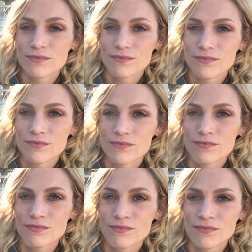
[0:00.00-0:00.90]

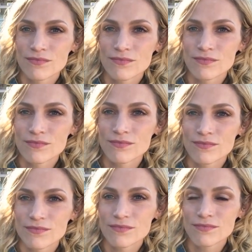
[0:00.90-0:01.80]

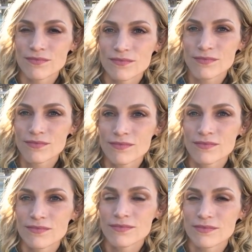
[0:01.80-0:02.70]

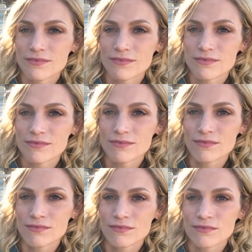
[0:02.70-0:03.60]

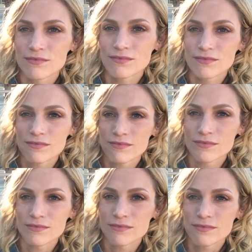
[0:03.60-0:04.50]

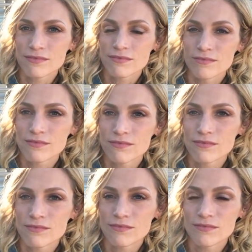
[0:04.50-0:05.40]

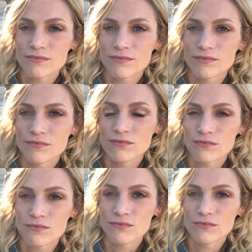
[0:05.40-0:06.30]
This person isn't speaking.